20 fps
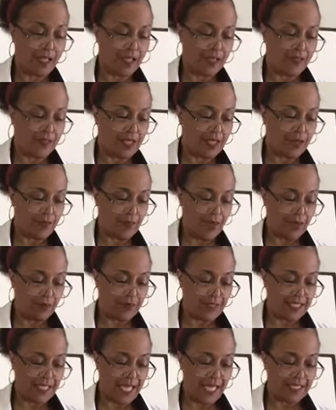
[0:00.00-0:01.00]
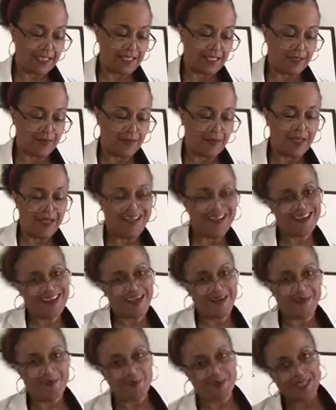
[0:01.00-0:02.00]
Think about potassium.
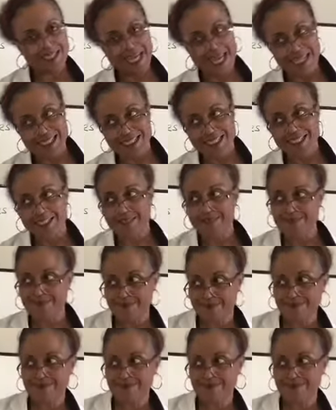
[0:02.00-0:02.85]
Potassium